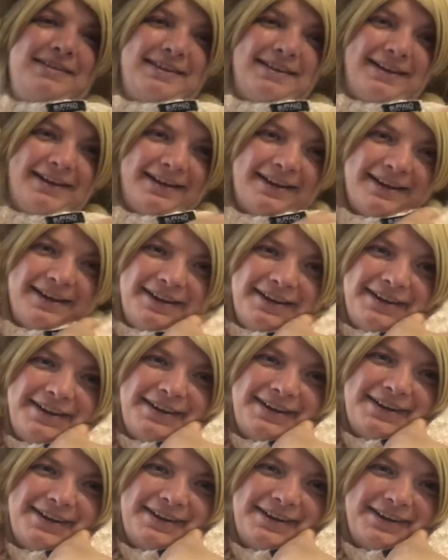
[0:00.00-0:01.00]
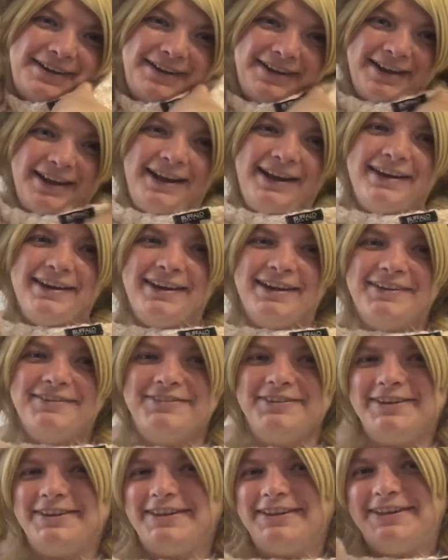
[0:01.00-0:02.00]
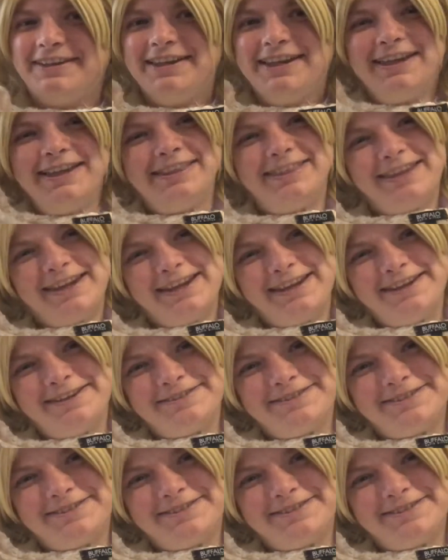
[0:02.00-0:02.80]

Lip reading: Oh, I love it. Thank you